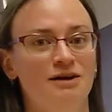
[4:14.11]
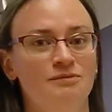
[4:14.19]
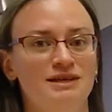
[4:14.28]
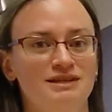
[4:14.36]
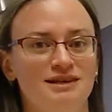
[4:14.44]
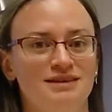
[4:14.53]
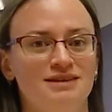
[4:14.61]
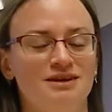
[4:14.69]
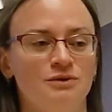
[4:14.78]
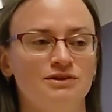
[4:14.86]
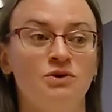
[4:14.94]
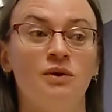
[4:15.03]
He said that there
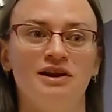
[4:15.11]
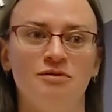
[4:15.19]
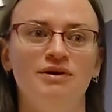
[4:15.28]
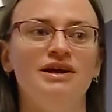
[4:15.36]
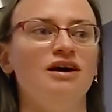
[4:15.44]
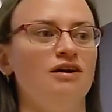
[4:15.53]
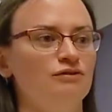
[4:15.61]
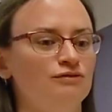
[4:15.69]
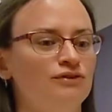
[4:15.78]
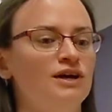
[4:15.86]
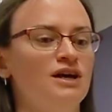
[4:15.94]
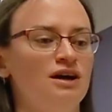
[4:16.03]
was quite a bit
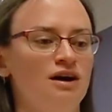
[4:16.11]
of